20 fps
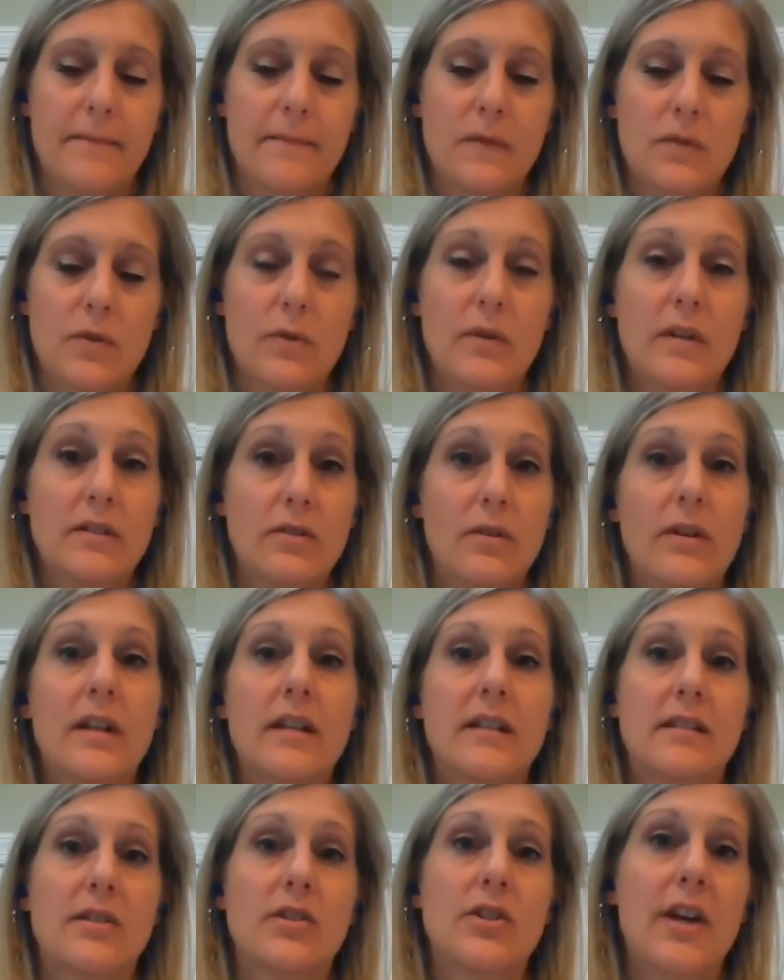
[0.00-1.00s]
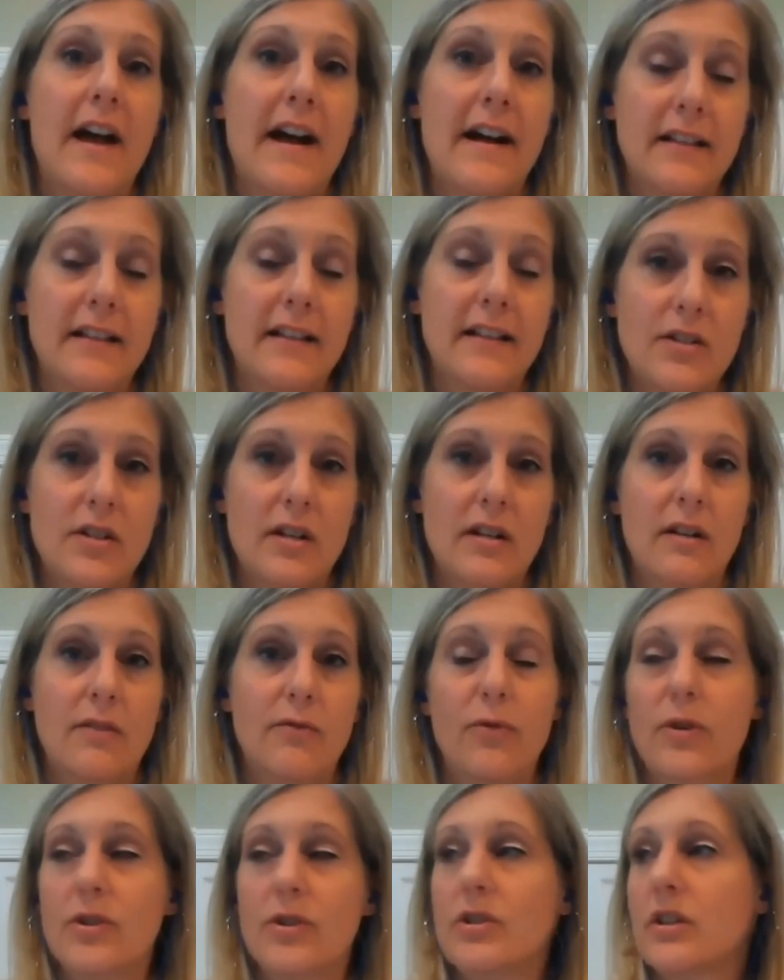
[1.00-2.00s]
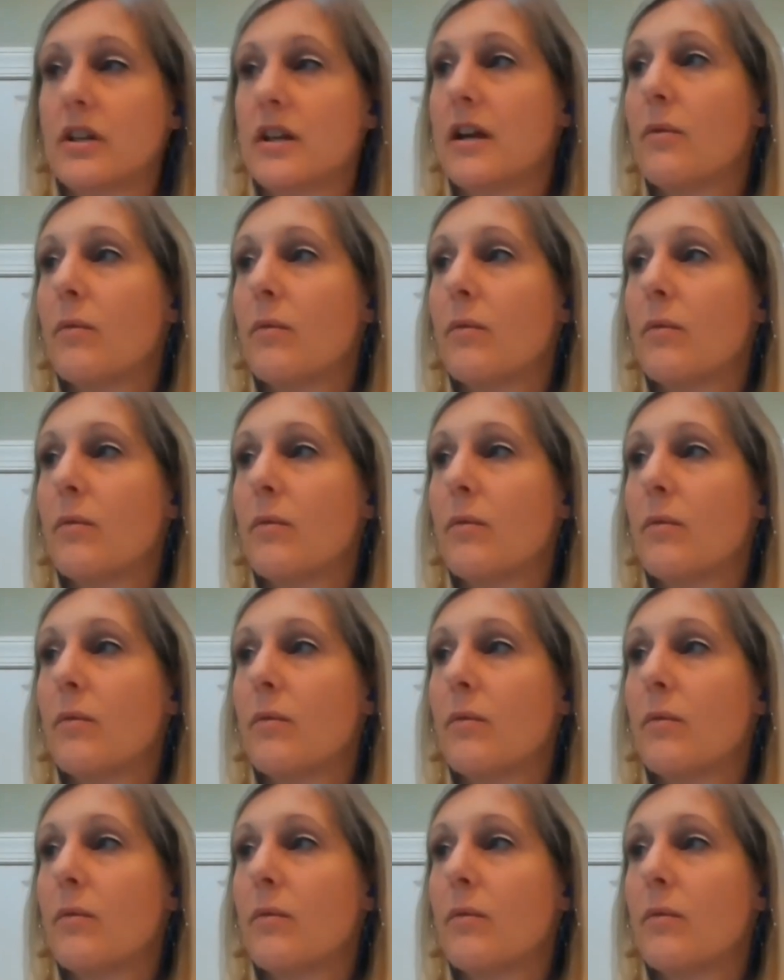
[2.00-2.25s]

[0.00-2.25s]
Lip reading: So it is a challenge, and unfortunately,